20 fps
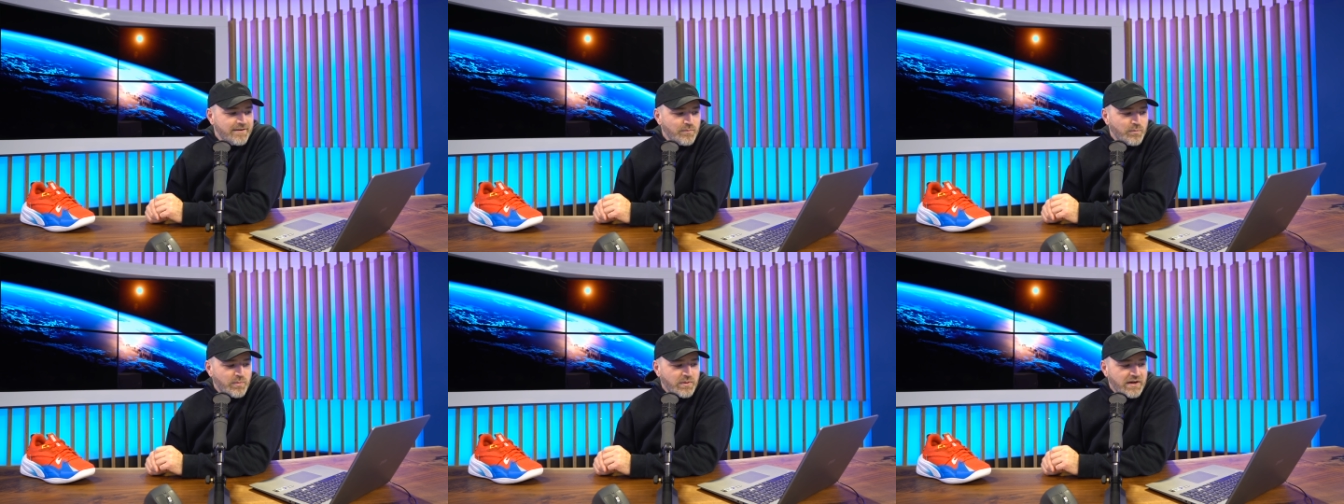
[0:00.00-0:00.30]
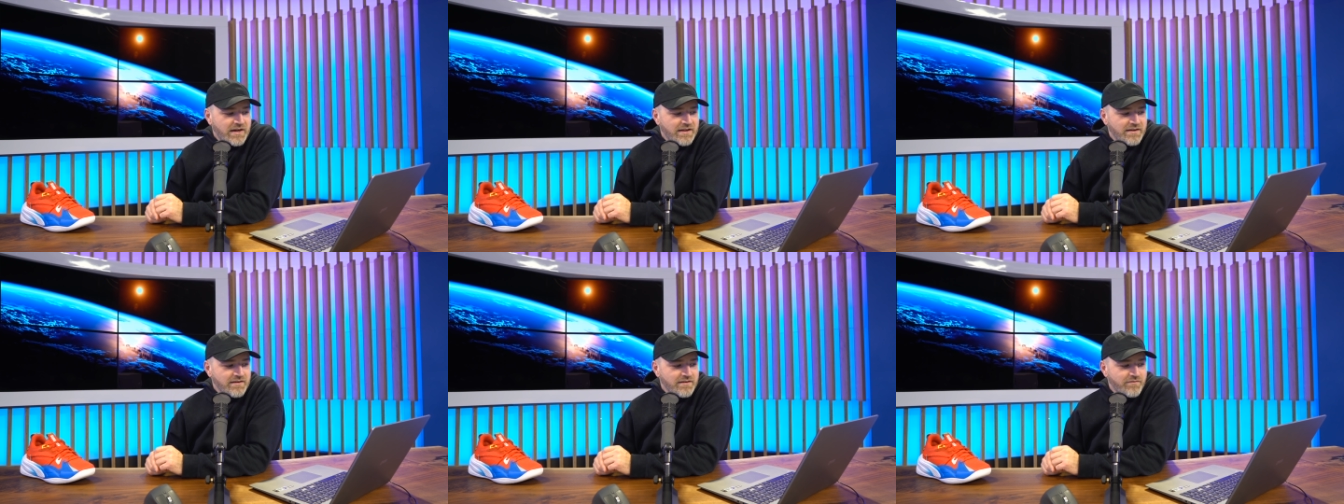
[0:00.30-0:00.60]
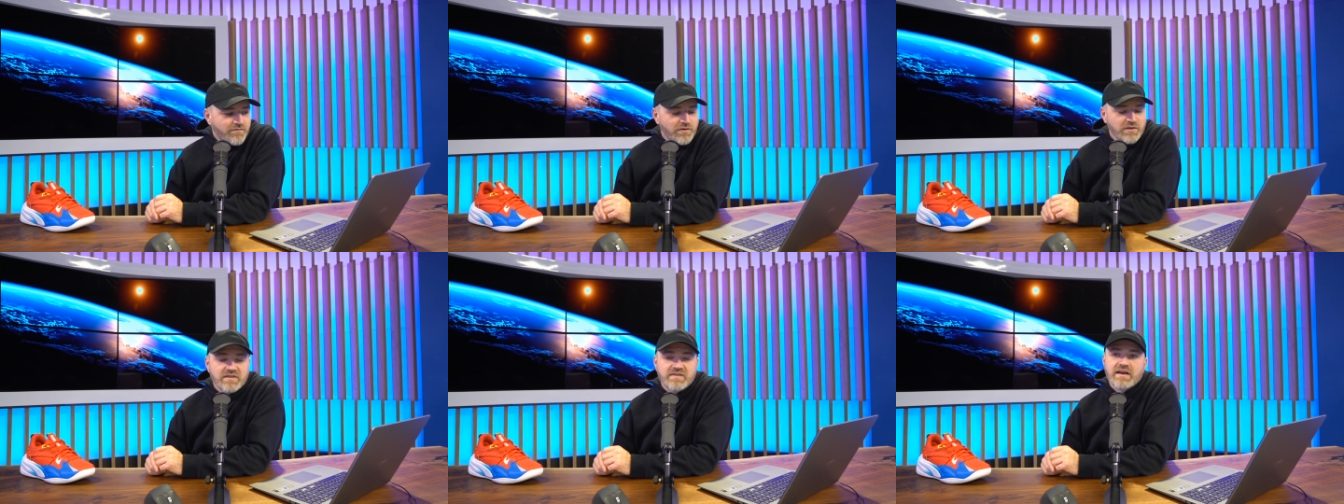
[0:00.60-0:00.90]
But
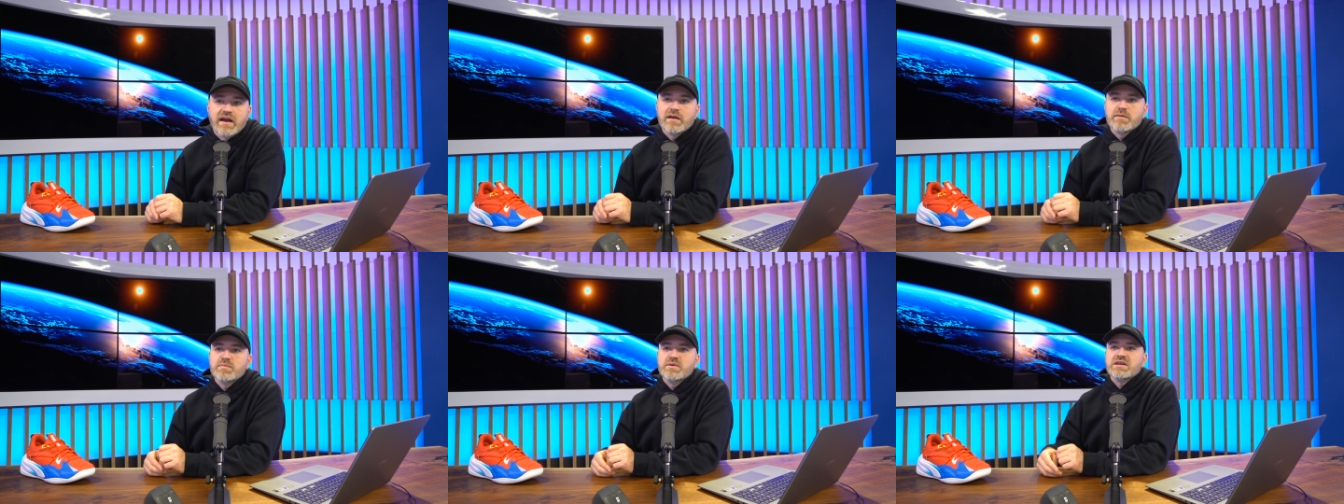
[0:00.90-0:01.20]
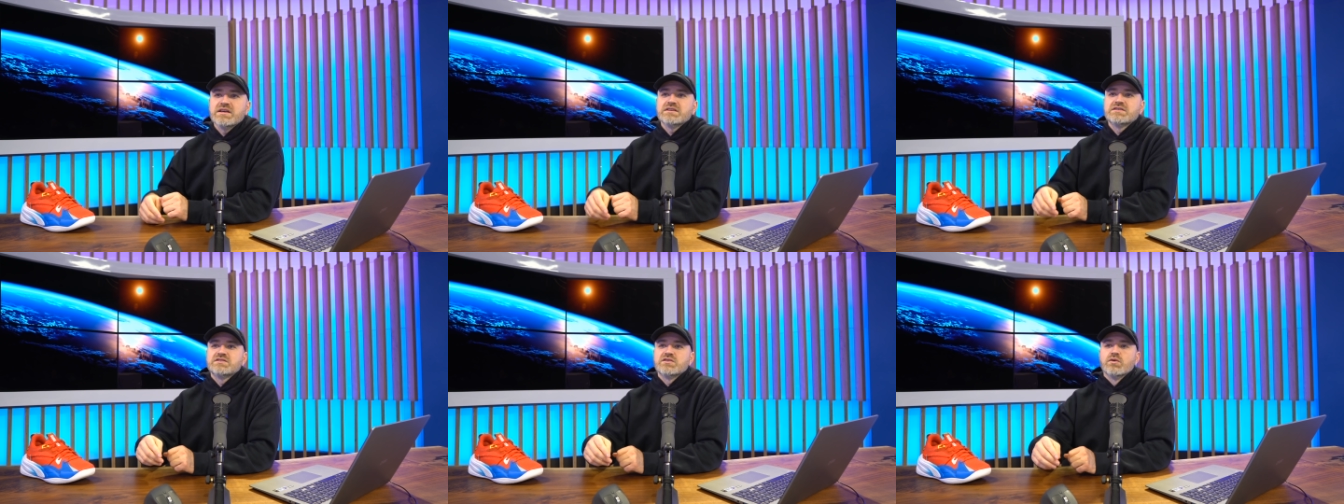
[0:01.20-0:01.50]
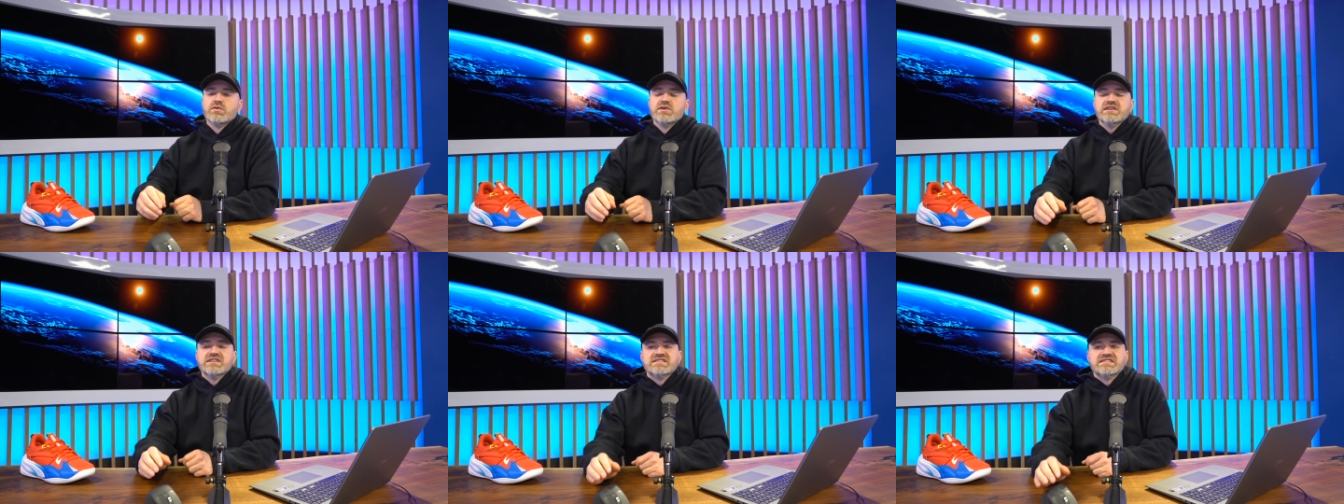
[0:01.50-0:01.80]
for the time being,
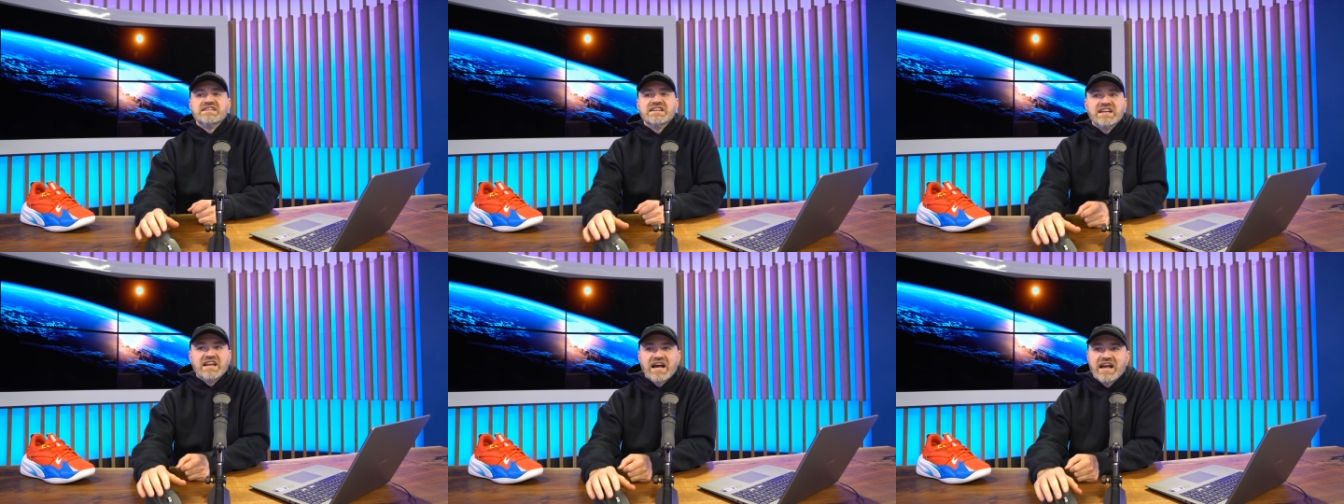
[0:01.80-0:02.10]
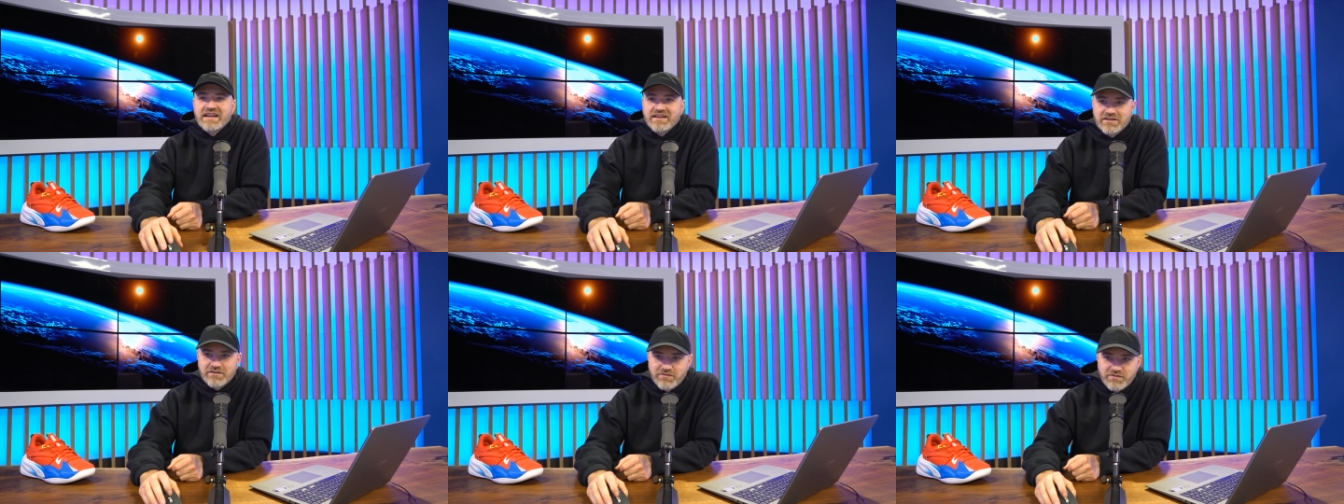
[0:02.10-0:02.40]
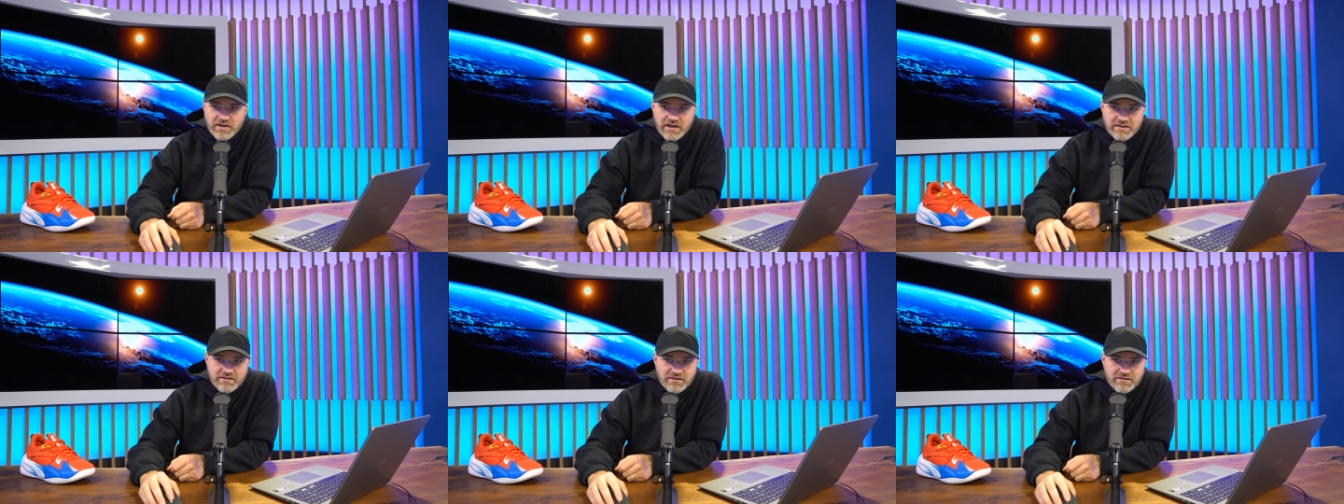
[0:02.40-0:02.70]
Sony is denying the fact that